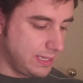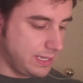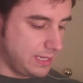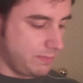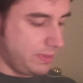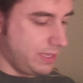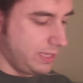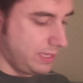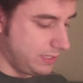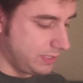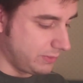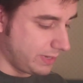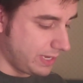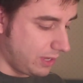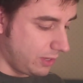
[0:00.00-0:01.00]

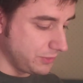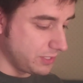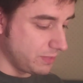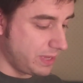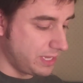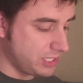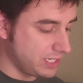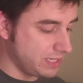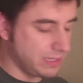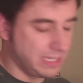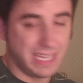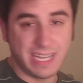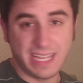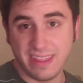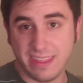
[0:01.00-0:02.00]
So I also mentioned
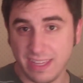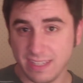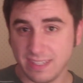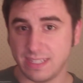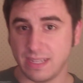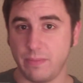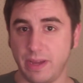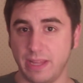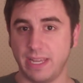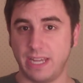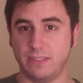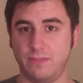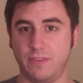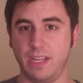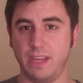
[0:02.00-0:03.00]
getting this in my
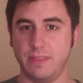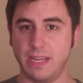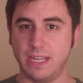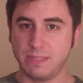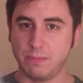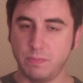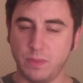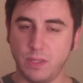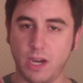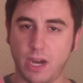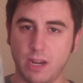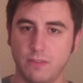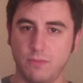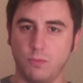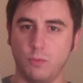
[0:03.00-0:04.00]
last video, and that's
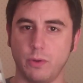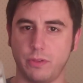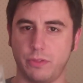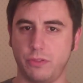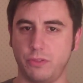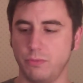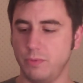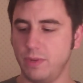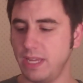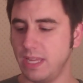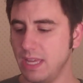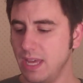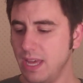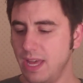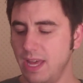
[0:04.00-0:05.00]
God of War 3.